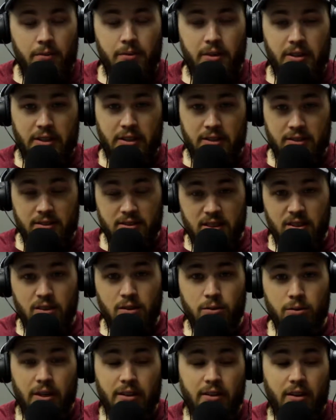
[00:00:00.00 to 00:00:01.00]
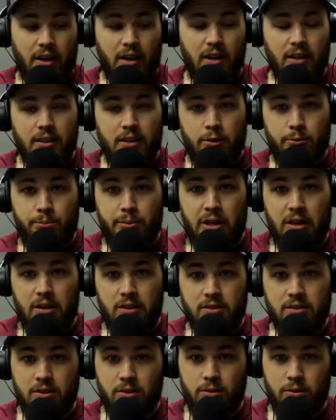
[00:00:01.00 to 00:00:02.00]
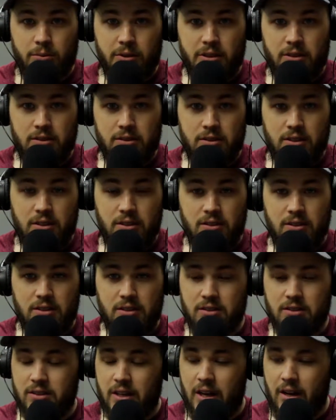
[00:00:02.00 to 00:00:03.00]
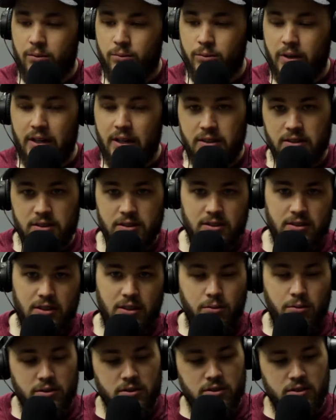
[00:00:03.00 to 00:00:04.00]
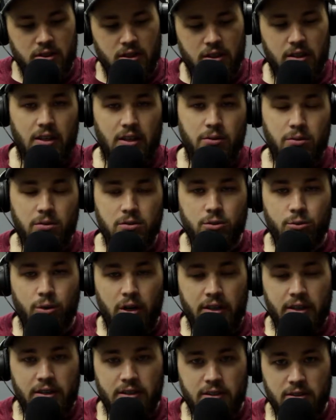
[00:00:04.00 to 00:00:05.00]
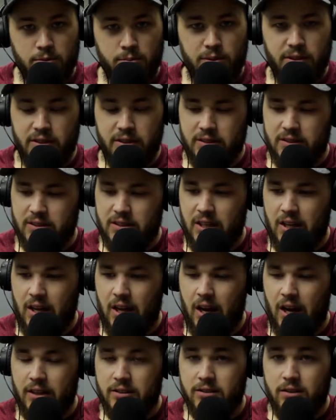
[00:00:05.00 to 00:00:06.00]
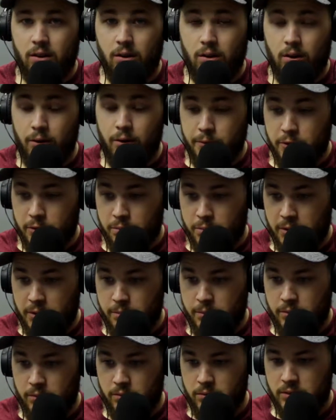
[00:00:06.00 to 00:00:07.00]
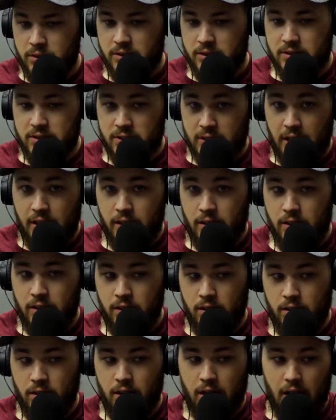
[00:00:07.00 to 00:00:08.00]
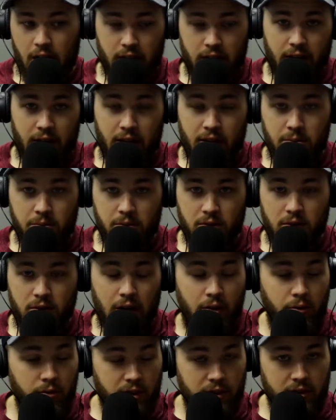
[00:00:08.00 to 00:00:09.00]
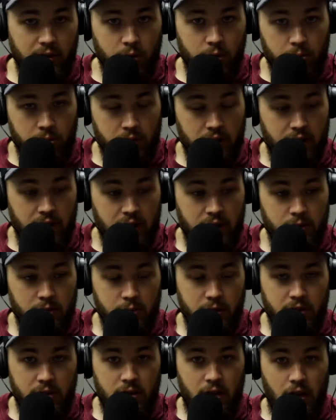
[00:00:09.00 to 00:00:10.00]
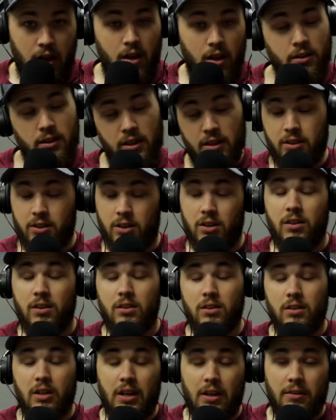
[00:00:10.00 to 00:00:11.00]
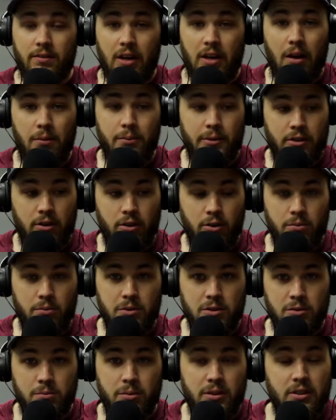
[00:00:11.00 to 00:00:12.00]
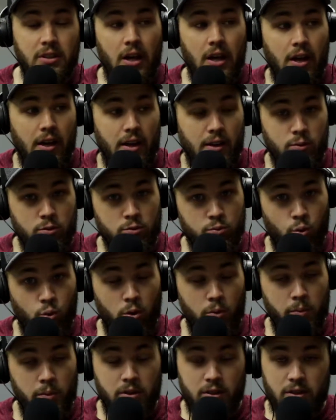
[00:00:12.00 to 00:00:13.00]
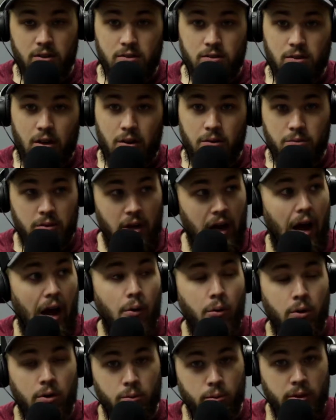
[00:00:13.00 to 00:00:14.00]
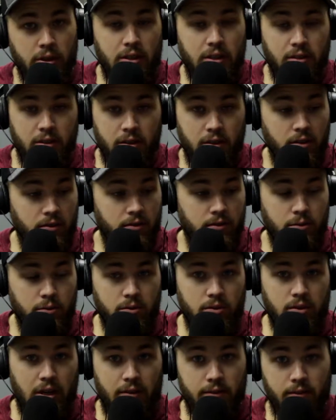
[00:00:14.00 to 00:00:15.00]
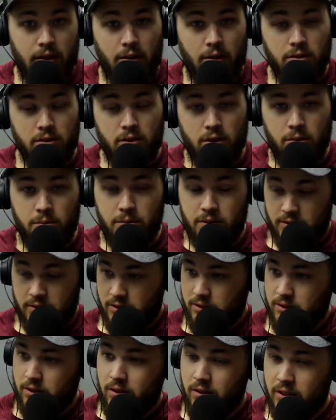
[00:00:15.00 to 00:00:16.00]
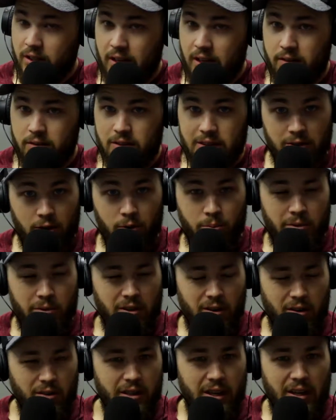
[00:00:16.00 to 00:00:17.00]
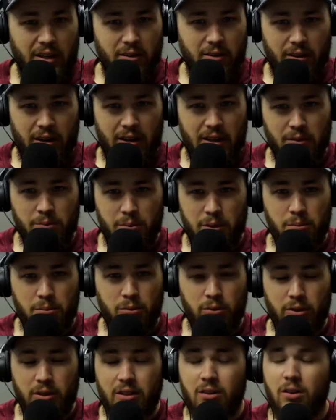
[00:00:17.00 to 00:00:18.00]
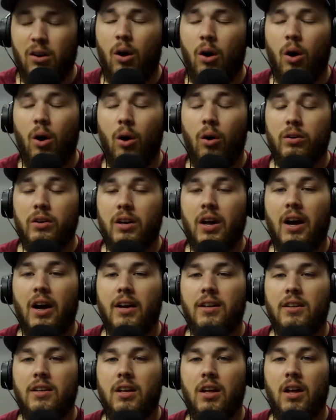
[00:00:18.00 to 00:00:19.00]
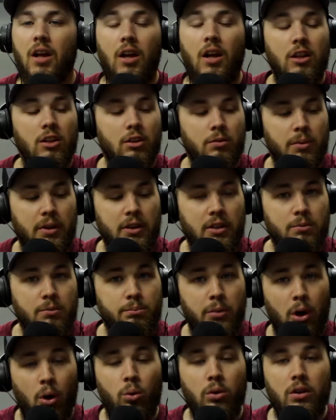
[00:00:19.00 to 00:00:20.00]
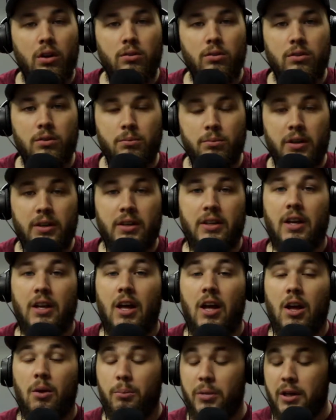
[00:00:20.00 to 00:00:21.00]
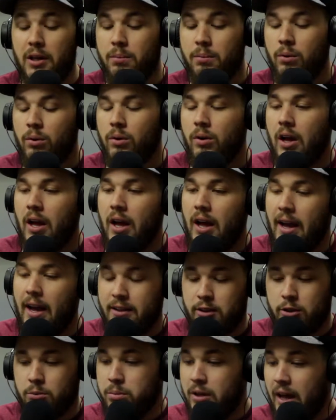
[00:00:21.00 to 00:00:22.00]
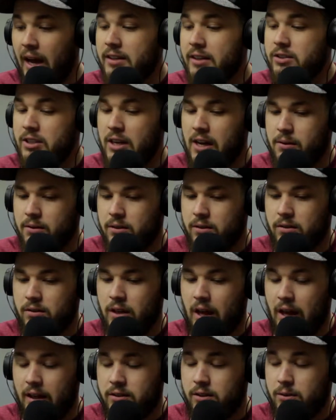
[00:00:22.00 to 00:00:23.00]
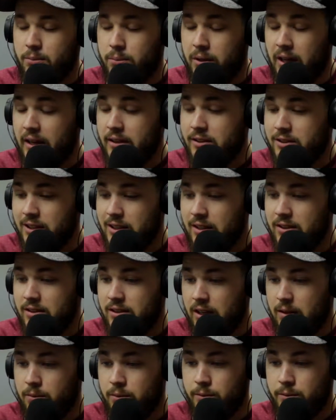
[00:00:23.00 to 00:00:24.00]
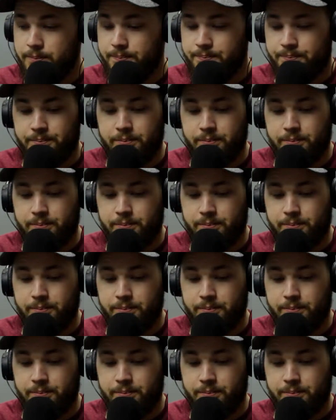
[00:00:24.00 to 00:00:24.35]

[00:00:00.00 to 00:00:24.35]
I'm at a casino right now. I gotta get a buzz going, because this is outrageous. It was quite an experience. I saw homeless people just sitting at games. I don't think they were playing, but they could have not been homeless. But it was warm in there, so I would have went in there if I was homeless and just hung out. It's open all night, right? People were in there all night, spending boatloads of money. People at the blackjack table